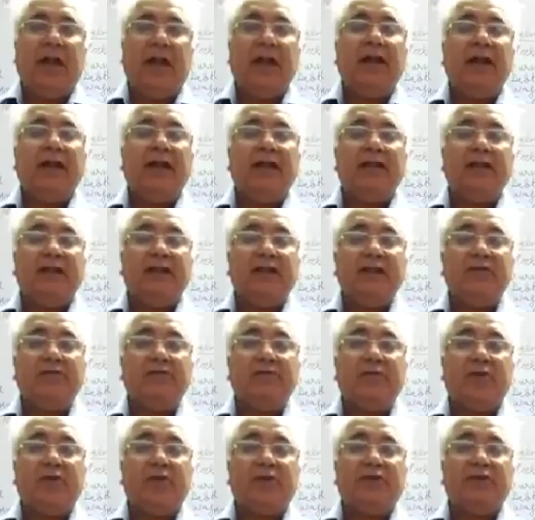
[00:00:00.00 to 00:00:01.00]
And this
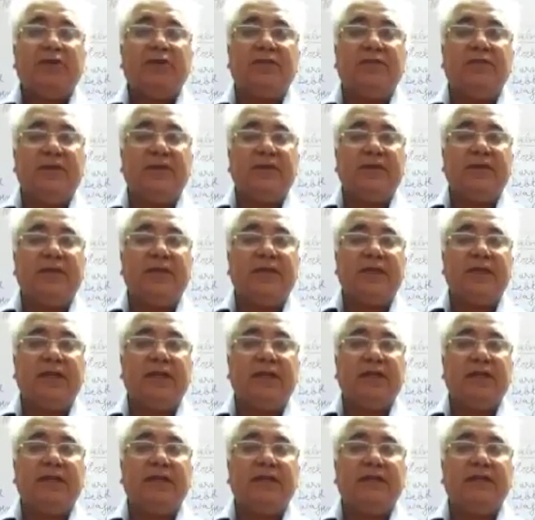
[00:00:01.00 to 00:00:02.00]
process
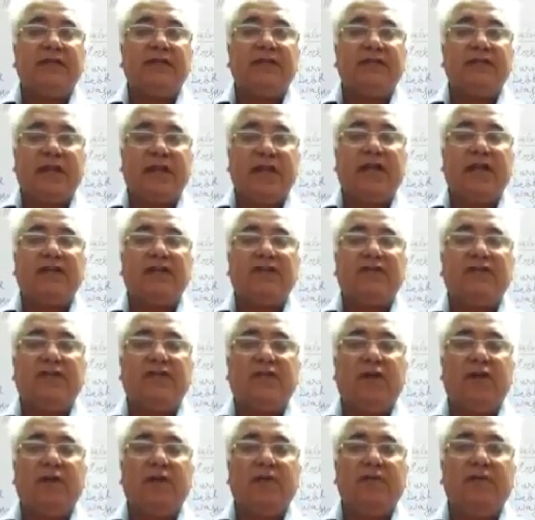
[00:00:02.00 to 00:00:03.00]
basically starts
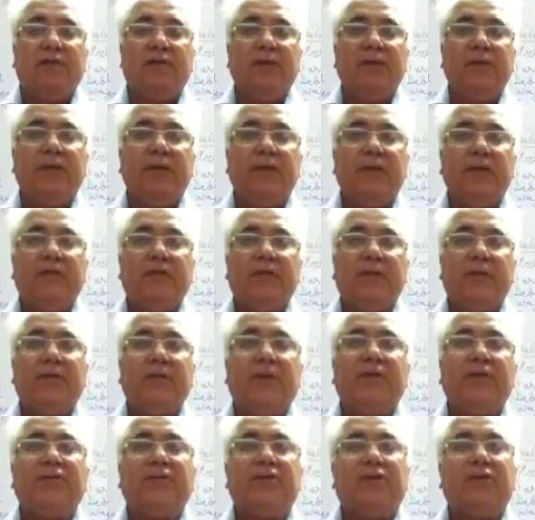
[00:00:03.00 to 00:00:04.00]
from
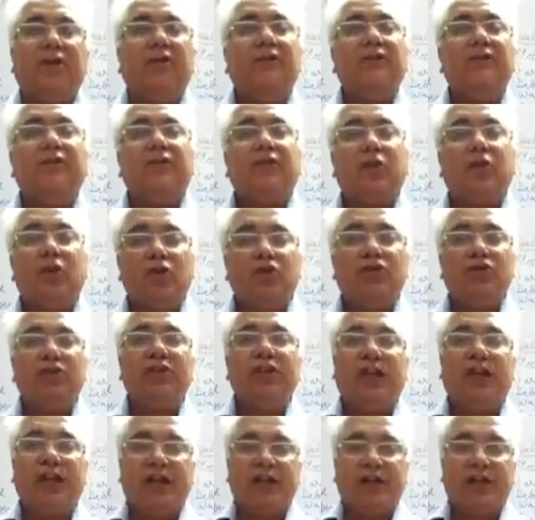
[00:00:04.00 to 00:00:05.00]
preparation of
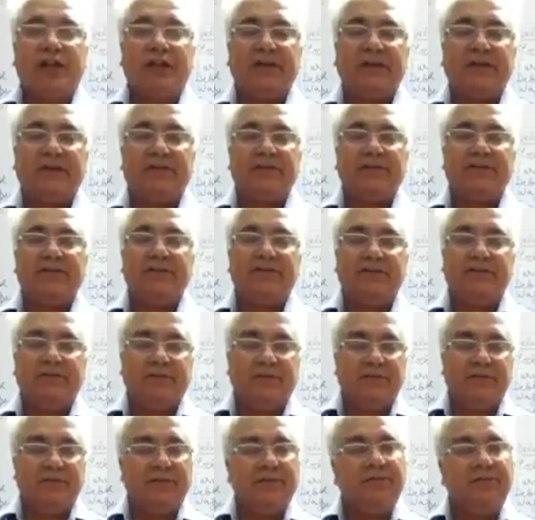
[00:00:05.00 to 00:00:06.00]
closing entries.
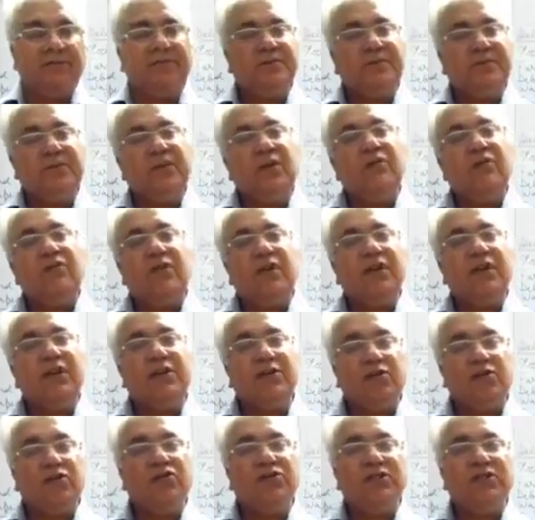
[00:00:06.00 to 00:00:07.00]
Now what
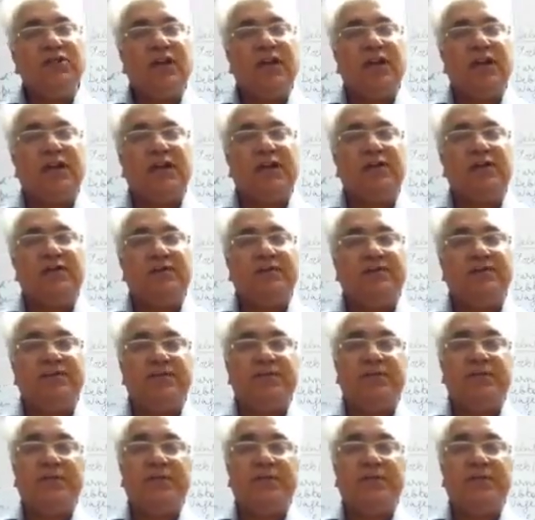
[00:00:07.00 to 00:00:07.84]
are closing entries?